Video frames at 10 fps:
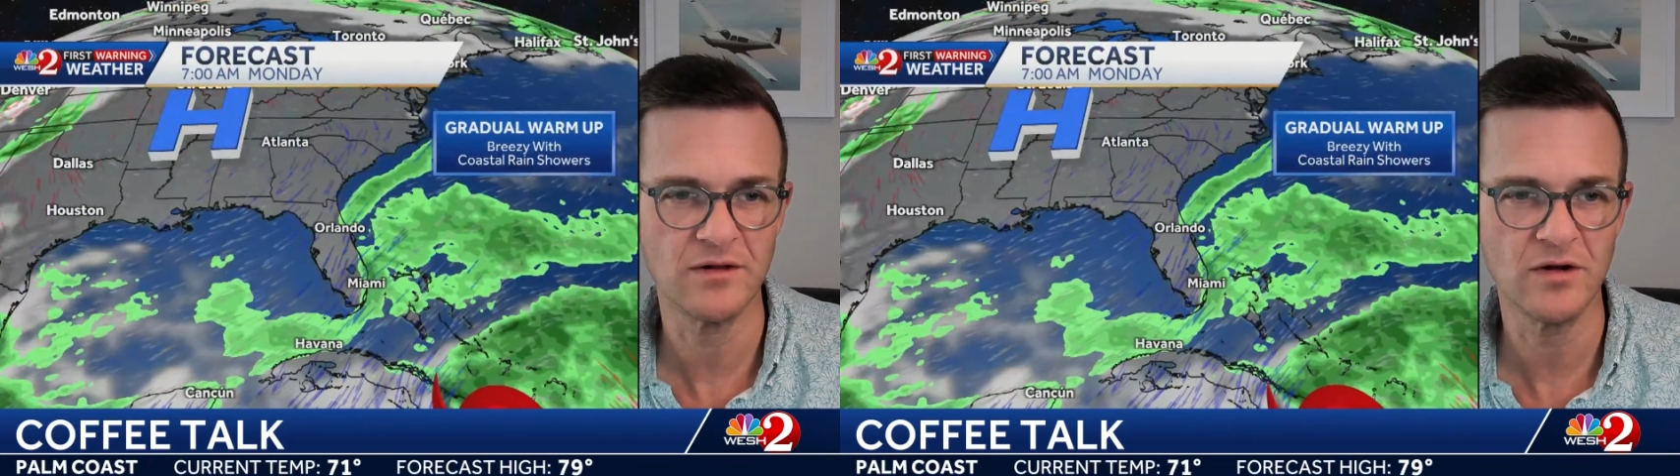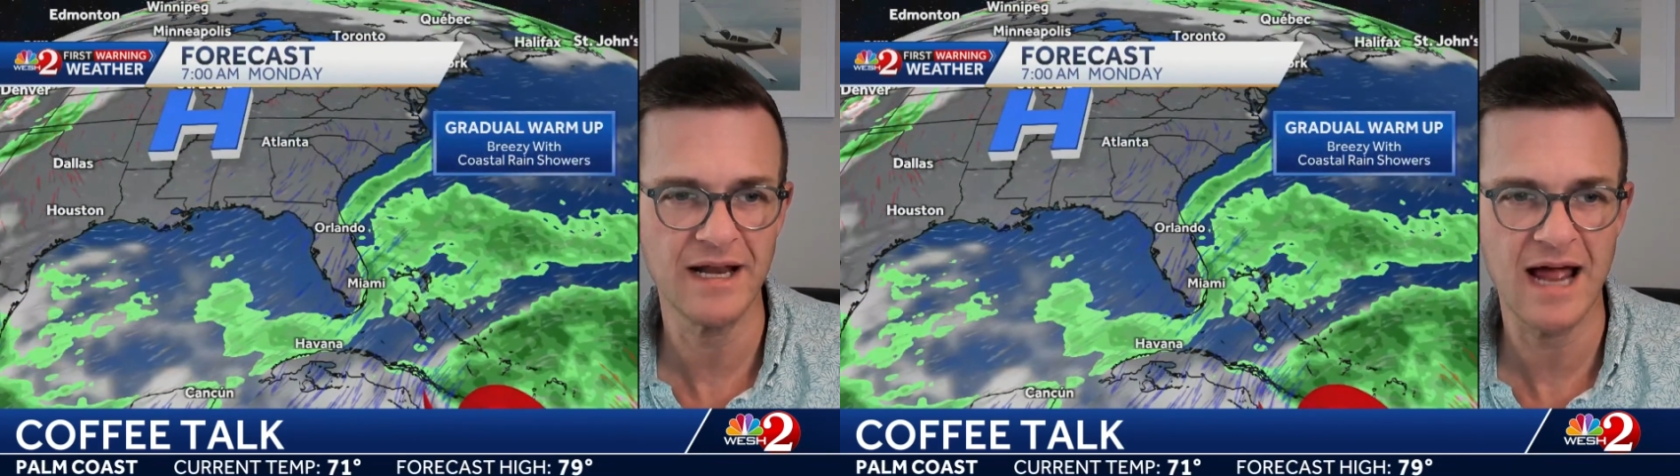
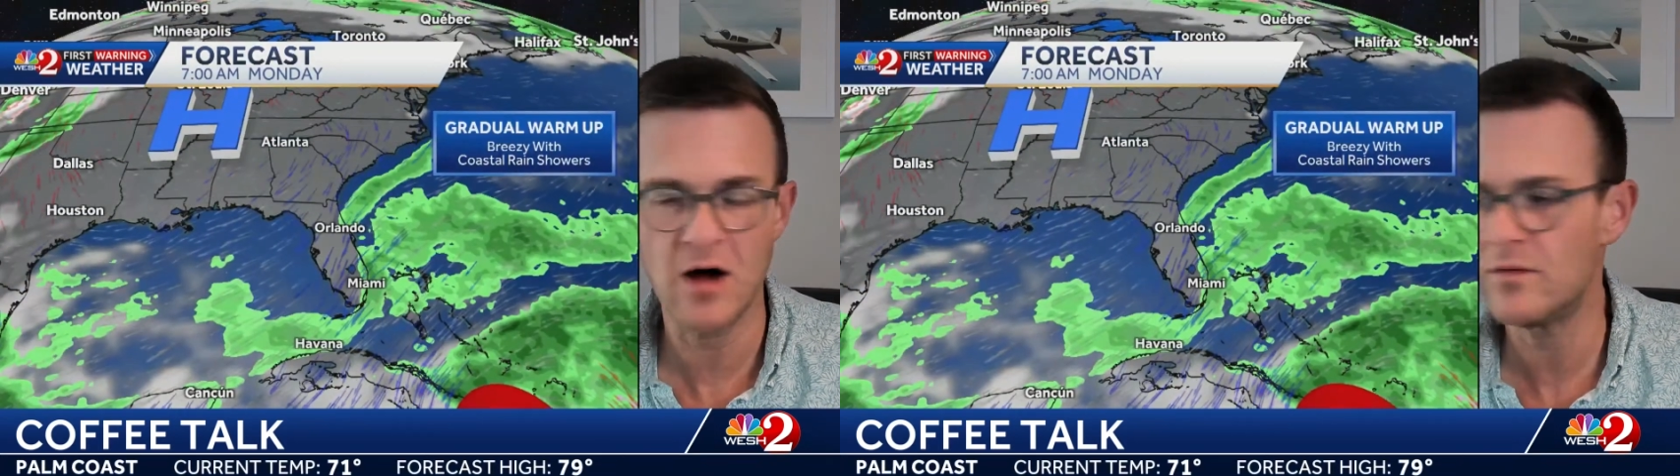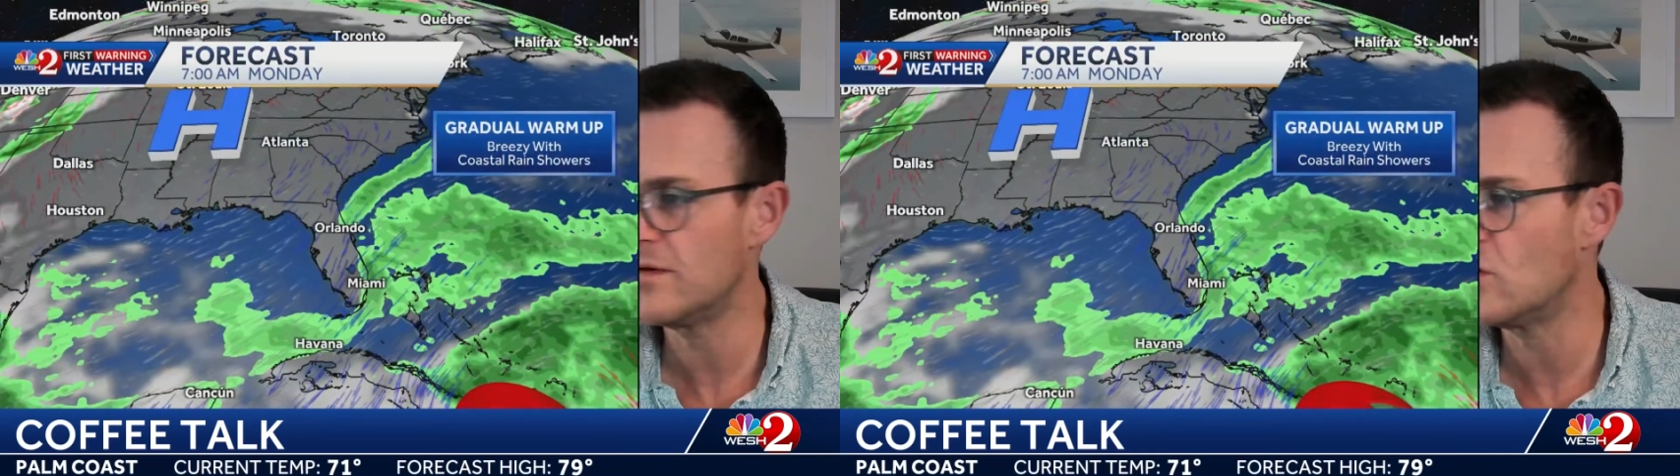Look at
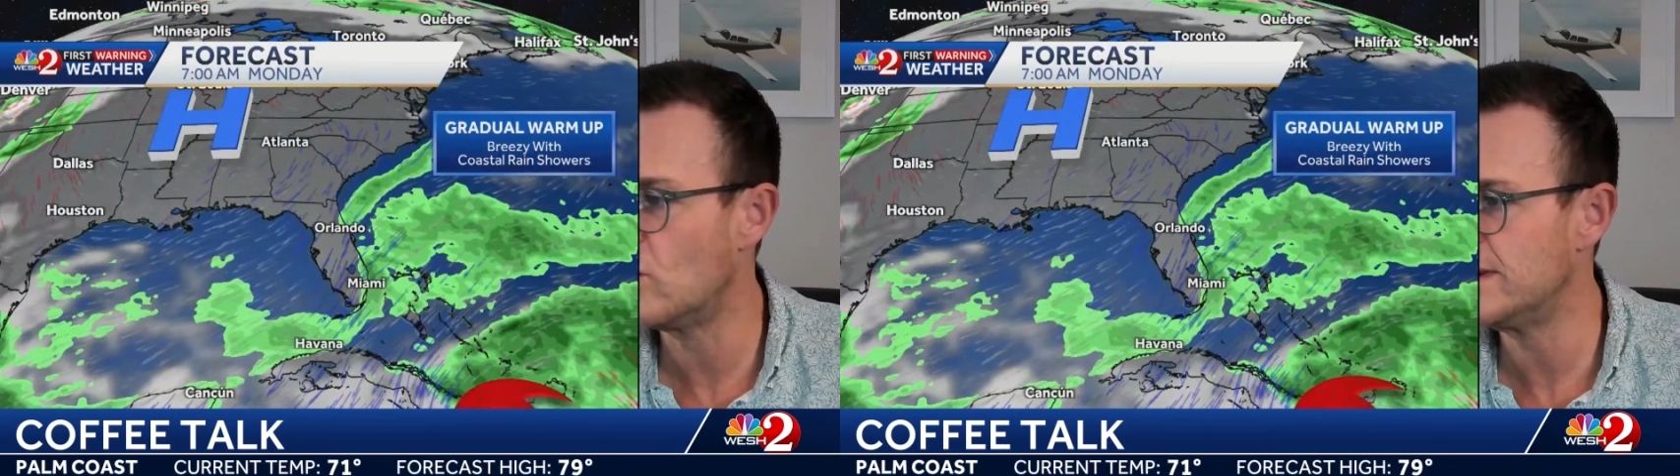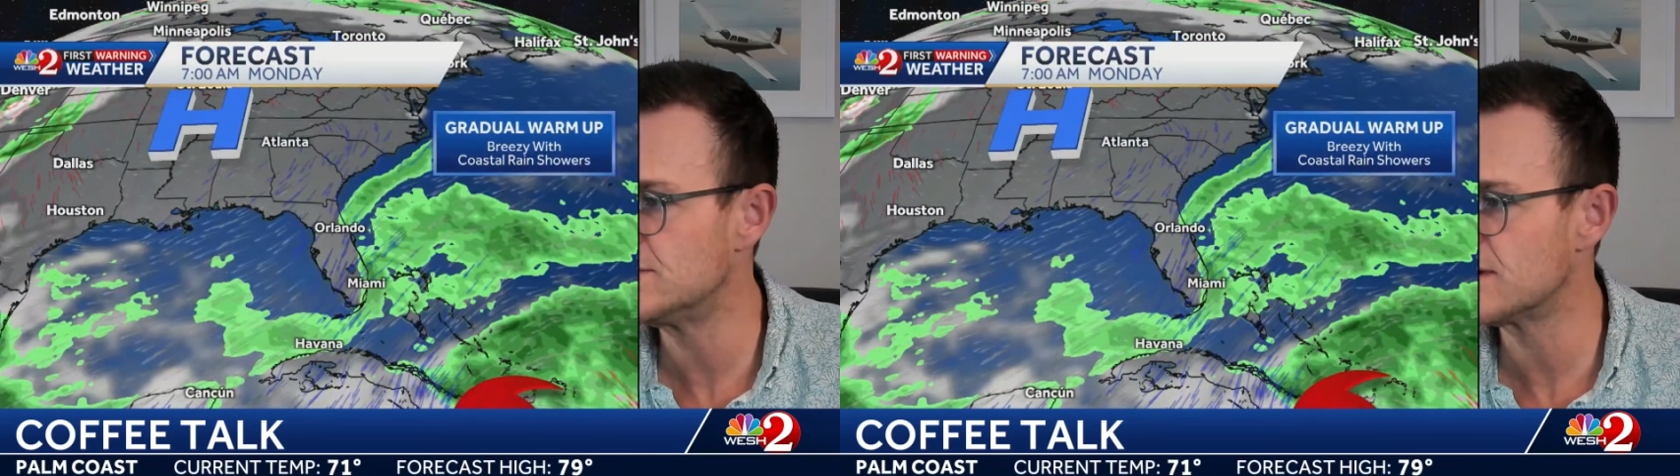how the
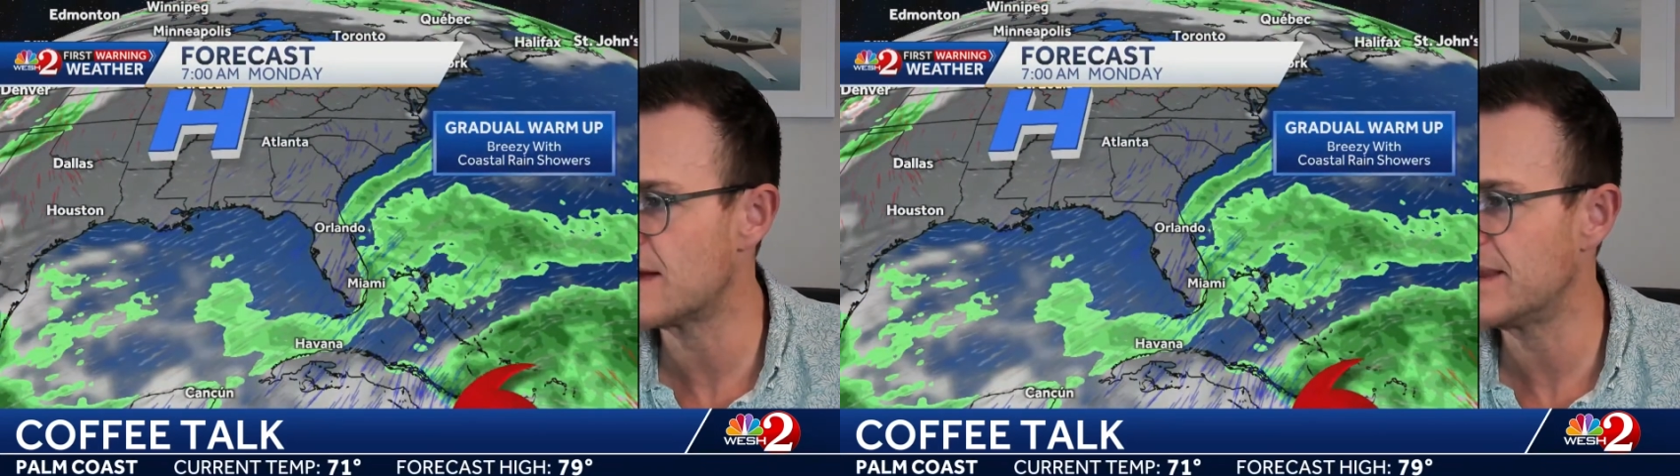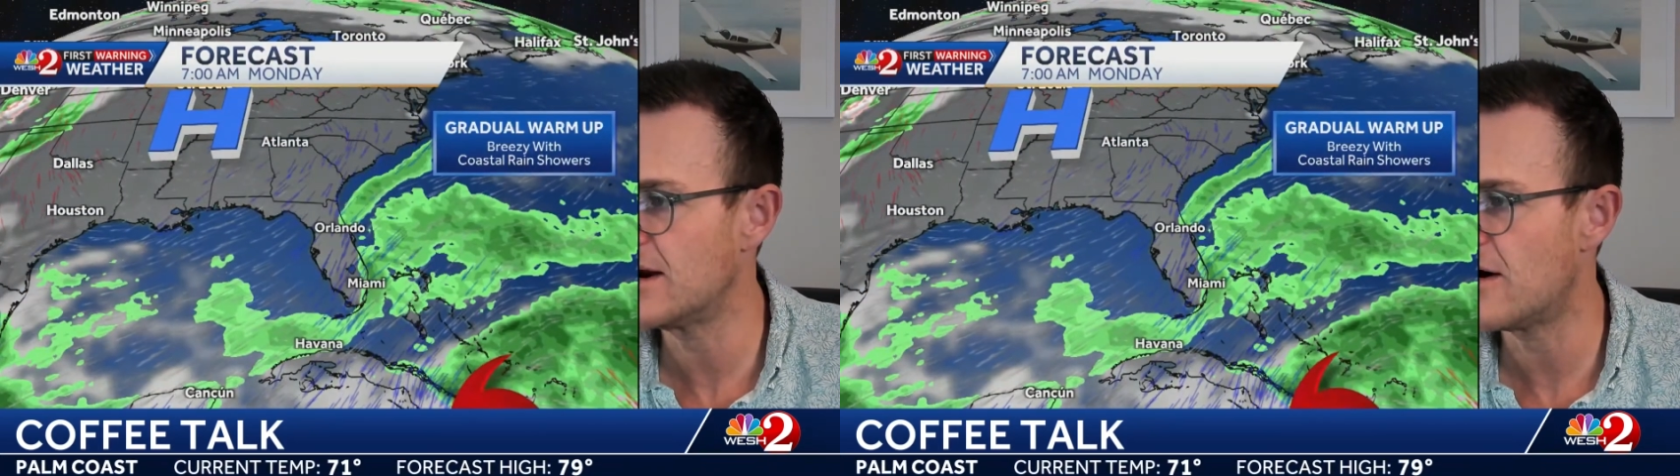winds are
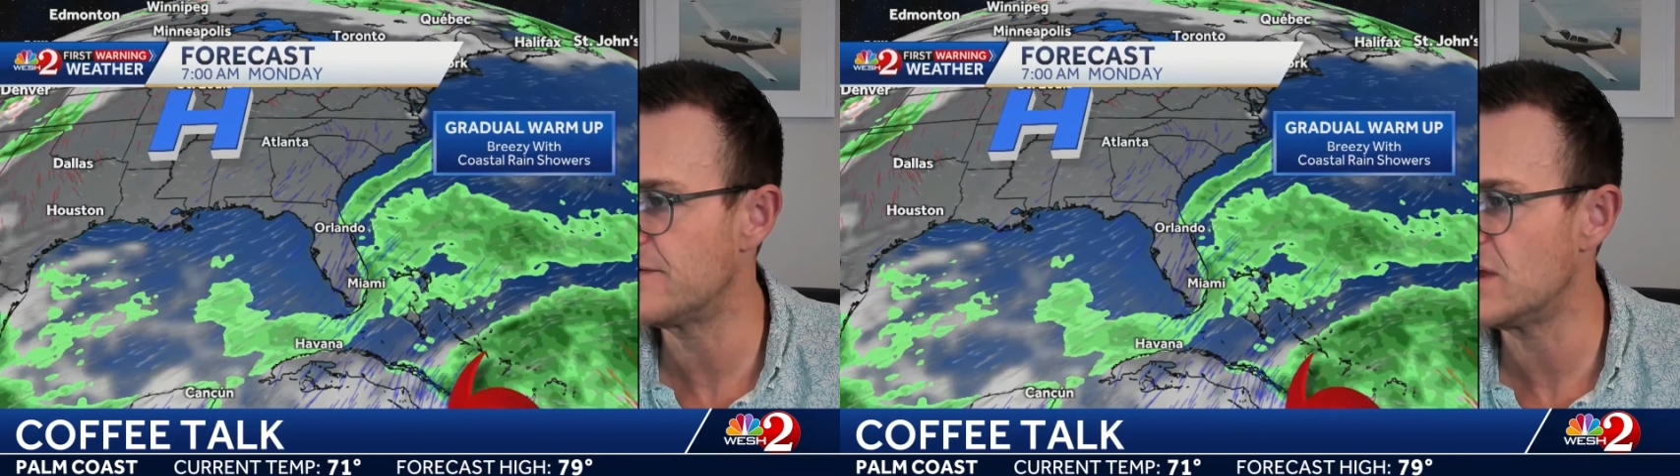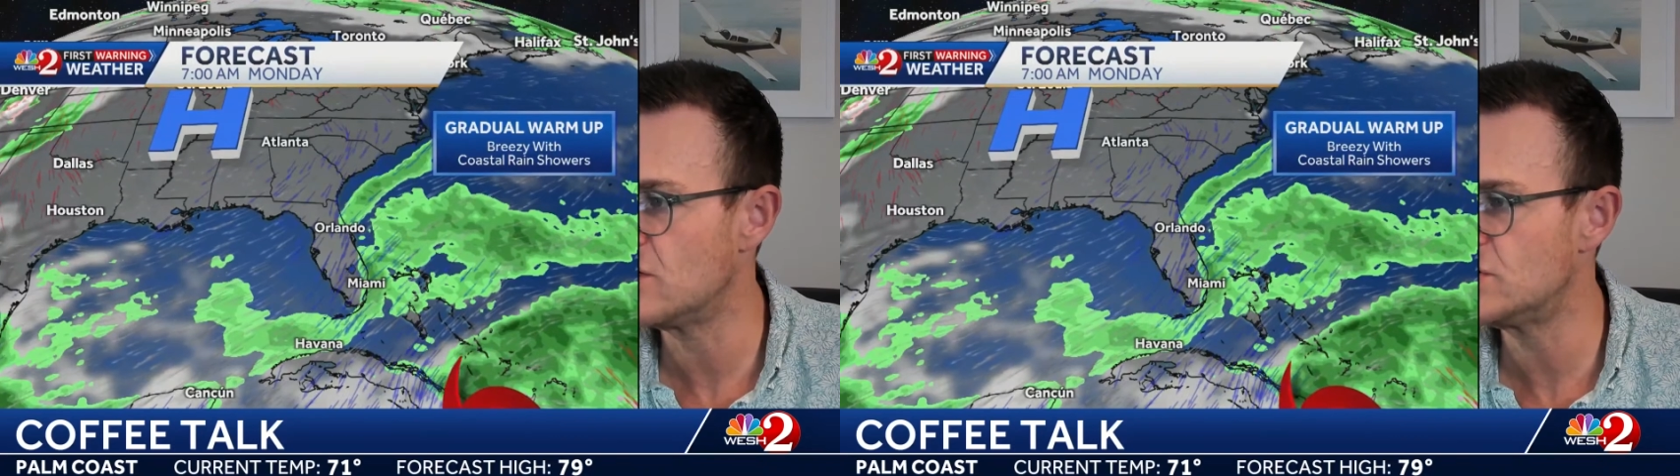coming in
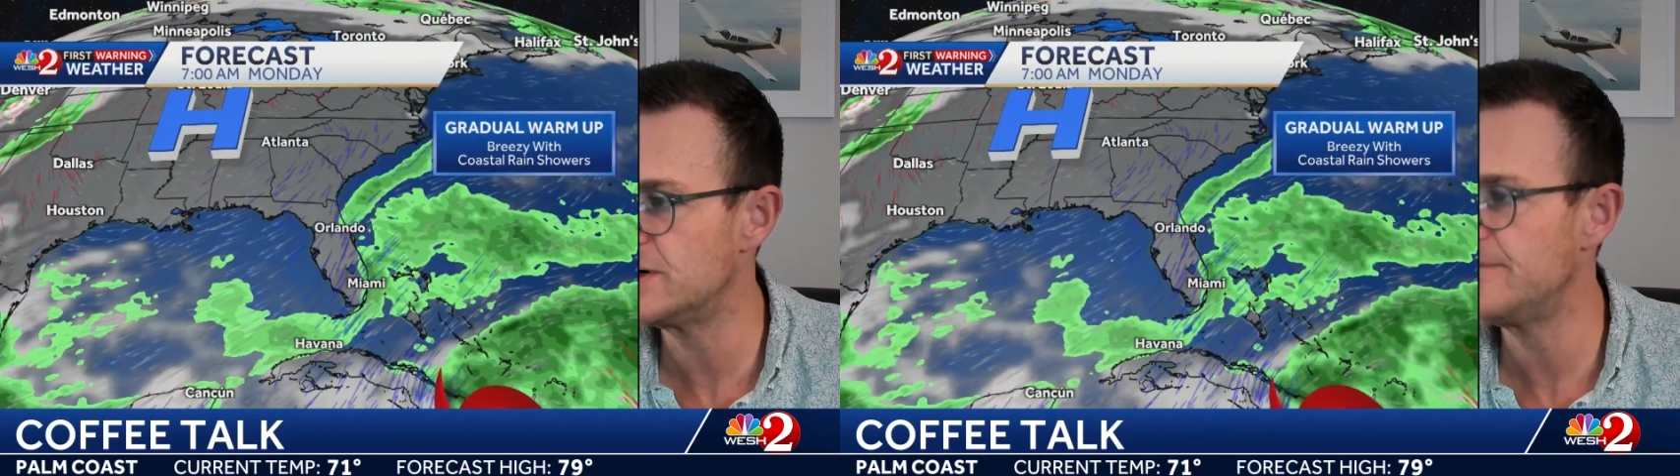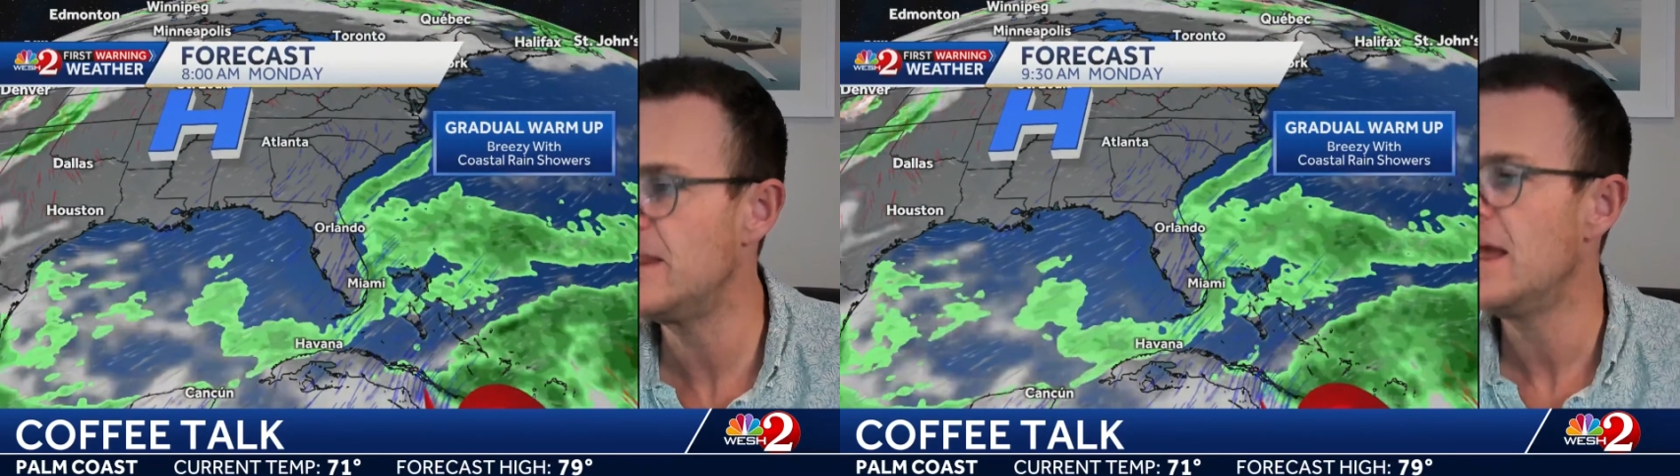off the
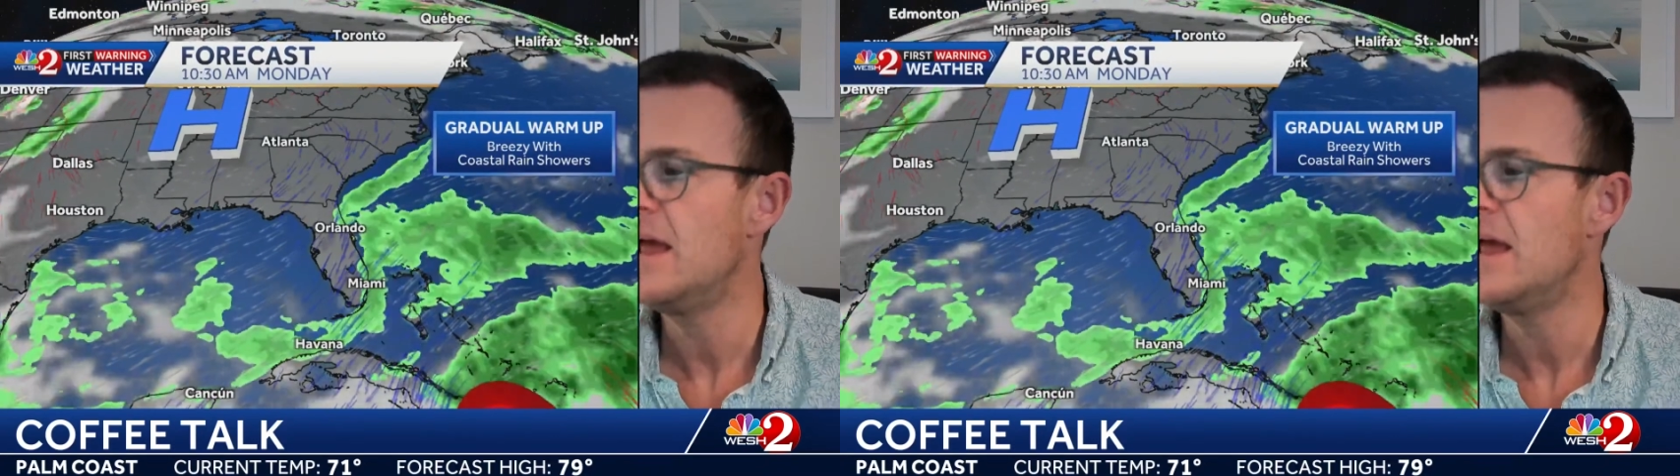ocean.